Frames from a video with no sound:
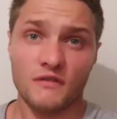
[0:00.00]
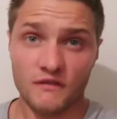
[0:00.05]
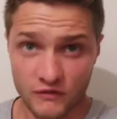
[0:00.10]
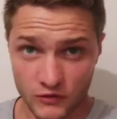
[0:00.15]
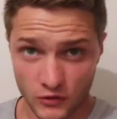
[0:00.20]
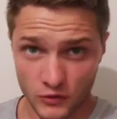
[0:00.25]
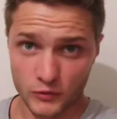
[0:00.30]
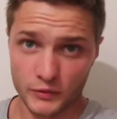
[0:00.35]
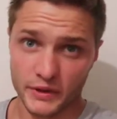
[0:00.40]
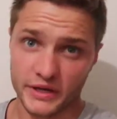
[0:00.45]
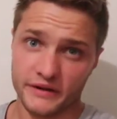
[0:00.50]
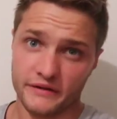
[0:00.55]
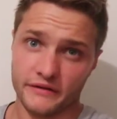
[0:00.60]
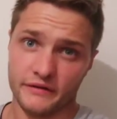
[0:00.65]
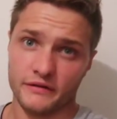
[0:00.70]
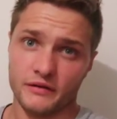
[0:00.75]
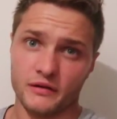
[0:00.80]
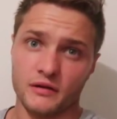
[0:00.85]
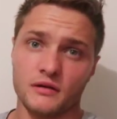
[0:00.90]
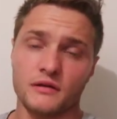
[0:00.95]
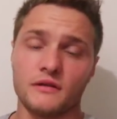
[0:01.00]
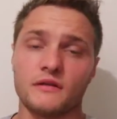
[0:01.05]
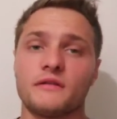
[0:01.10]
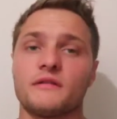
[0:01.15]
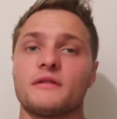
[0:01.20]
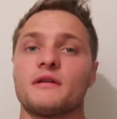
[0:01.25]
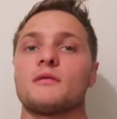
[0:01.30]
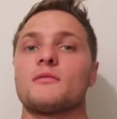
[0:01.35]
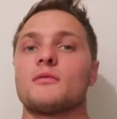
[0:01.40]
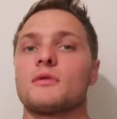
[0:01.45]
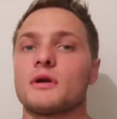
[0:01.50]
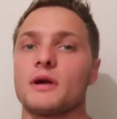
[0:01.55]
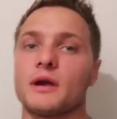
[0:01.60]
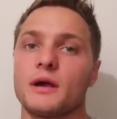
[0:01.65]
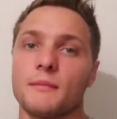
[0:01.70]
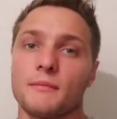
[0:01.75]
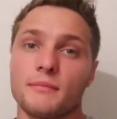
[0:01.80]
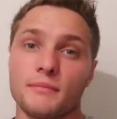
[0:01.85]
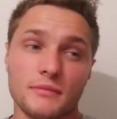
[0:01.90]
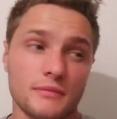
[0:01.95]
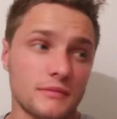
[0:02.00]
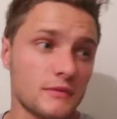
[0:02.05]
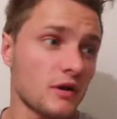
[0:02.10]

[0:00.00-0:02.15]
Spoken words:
4 weeks to see what I am.